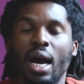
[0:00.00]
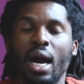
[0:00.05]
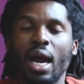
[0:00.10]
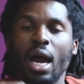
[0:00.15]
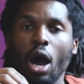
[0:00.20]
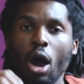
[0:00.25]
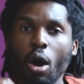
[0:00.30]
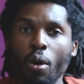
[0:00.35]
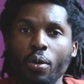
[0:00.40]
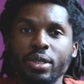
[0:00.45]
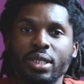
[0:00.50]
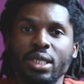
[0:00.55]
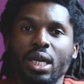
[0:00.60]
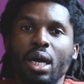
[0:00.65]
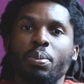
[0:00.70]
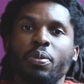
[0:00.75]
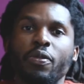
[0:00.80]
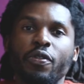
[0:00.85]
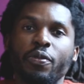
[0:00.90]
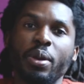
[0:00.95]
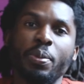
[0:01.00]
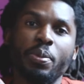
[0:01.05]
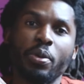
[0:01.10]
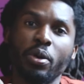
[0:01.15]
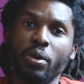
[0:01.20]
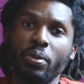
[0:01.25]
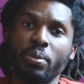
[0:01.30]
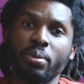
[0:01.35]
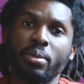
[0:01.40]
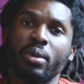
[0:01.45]
I always talk to
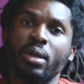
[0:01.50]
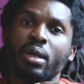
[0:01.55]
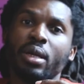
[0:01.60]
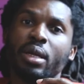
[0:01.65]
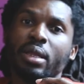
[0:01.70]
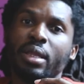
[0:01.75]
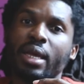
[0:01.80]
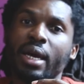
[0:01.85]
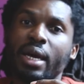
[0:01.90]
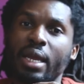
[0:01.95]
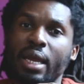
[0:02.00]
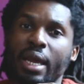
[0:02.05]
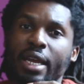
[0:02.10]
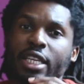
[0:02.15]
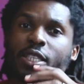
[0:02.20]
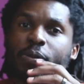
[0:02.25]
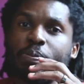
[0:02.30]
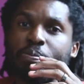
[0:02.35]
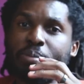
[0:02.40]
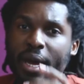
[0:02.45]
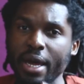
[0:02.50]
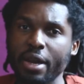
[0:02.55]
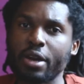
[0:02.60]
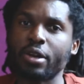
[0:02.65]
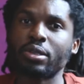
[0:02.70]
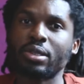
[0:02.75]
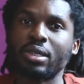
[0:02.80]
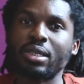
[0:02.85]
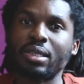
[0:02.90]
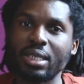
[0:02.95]
people that it's
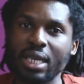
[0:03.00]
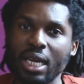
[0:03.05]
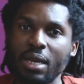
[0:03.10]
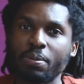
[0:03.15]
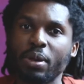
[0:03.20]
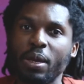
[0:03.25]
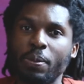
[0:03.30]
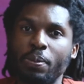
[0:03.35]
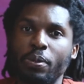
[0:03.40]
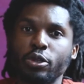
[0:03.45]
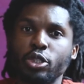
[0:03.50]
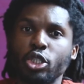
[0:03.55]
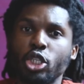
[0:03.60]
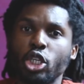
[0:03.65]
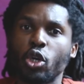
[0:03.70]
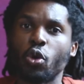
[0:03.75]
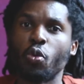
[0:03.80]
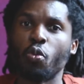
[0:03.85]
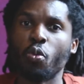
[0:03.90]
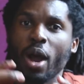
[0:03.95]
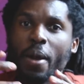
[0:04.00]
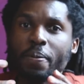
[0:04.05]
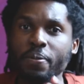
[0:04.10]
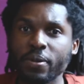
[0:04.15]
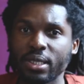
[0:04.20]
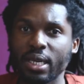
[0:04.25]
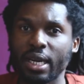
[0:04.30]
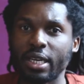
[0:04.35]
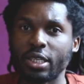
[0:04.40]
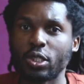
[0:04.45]
better to send people to your
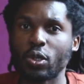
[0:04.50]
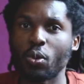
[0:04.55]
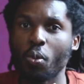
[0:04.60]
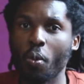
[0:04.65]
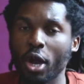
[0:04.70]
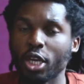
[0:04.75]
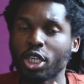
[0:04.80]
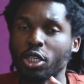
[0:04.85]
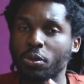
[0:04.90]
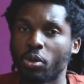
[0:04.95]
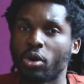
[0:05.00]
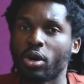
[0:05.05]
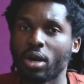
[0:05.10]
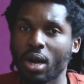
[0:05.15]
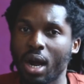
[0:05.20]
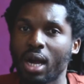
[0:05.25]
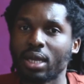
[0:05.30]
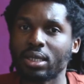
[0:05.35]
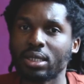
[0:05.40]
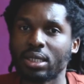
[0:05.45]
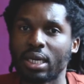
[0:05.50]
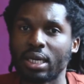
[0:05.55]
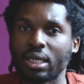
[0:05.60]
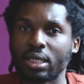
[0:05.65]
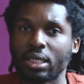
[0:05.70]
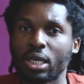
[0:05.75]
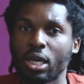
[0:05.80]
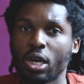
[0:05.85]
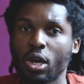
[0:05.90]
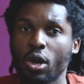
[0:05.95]
website to watch more
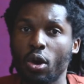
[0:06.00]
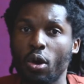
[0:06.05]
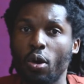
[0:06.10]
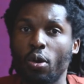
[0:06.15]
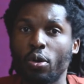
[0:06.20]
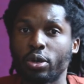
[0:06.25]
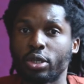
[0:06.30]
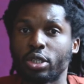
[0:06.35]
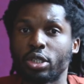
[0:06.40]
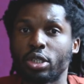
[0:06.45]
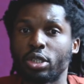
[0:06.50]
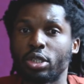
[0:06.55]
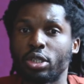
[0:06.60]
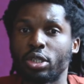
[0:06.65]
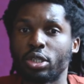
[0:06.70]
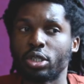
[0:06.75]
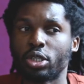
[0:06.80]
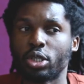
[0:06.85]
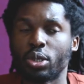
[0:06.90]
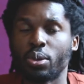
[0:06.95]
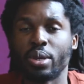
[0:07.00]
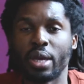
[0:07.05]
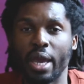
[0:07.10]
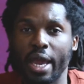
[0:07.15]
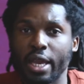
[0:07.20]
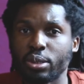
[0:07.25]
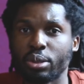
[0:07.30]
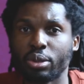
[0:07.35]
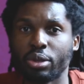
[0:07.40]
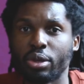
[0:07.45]
content or to
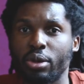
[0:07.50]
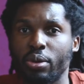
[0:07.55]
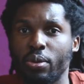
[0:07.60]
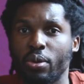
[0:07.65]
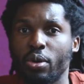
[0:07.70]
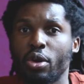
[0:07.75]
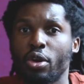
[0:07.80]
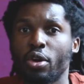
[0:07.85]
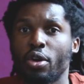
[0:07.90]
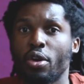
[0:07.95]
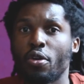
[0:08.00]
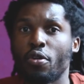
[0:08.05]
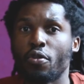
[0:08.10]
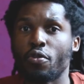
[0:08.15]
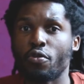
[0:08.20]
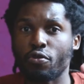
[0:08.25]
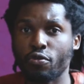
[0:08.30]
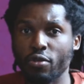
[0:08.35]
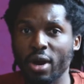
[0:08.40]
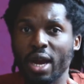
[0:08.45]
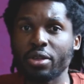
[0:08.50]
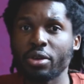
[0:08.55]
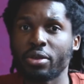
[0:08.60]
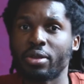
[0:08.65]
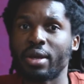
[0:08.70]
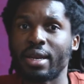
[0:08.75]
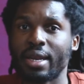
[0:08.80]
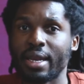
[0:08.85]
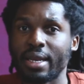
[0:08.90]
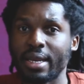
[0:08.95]
engage with you
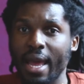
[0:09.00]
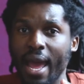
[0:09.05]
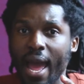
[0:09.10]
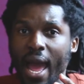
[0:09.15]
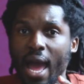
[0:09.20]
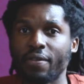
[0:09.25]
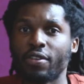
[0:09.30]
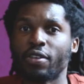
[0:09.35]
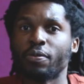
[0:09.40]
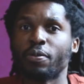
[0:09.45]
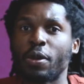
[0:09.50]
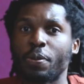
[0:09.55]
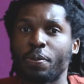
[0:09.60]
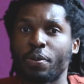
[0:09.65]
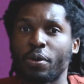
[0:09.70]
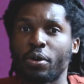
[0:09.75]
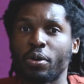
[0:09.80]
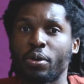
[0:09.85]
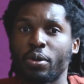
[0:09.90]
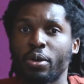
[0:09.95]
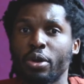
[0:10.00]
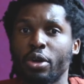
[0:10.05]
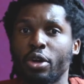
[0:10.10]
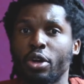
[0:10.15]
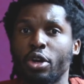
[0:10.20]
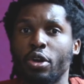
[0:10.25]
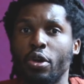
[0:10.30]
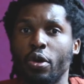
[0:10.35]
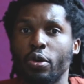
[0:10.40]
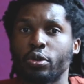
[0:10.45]
rather than having people
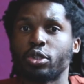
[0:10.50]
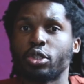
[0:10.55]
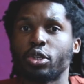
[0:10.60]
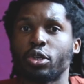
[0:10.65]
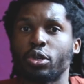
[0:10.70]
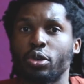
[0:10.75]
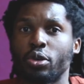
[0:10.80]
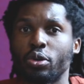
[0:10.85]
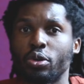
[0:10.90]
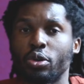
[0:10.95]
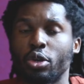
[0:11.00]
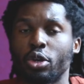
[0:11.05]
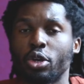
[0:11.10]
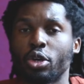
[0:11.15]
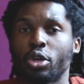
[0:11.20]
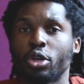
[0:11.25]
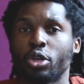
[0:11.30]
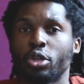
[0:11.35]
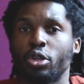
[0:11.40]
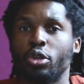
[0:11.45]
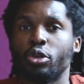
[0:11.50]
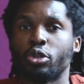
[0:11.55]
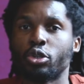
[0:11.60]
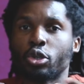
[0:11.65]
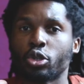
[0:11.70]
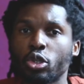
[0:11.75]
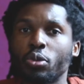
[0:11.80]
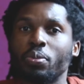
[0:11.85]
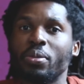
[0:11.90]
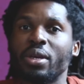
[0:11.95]
go to your
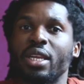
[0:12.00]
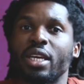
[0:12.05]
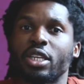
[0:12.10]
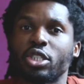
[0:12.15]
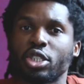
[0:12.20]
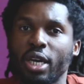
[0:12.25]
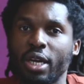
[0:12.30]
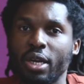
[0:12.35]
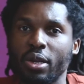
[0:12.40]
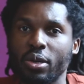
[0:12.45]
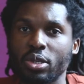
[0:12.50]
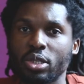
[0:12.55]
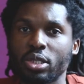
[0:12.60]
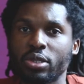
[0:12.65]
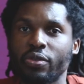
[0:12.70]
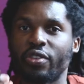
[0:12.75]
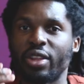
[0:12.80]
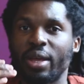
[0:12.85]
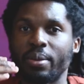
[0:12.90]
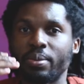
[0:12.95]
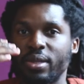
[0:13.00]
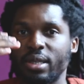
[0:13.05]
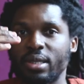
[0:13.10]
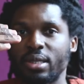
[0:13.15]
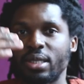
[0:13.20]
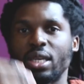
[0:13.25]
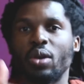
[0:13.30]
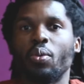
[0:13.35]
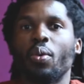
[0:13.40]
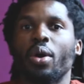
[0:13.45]
social media channels for them to
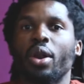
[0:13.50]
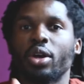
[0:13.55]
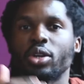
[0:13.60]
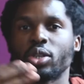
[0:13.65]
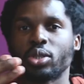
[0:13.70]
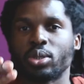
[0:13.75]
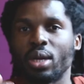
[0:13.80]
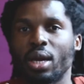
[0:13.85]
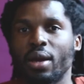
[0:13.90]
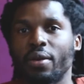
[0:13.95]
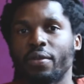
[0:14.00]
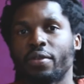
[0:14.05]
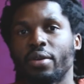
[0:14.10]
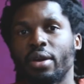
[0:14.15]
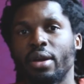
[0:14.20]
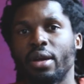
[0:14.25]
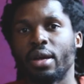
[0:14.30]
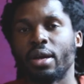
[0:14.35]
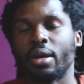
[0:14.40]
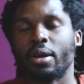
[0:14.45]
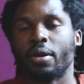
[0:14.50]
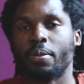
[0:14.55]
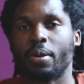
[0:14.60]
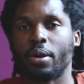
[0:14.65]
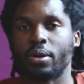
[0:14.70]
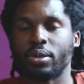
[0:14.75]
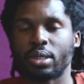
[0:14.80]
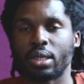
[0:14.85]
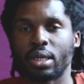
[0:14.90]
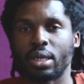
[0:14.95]
see what else you have
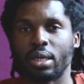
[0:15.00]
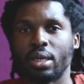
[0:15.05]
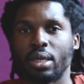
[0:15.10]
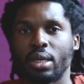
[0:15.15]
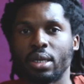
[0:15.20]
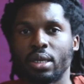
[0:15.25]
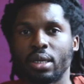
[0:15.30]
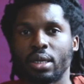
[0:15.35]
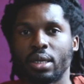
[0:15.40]
posted.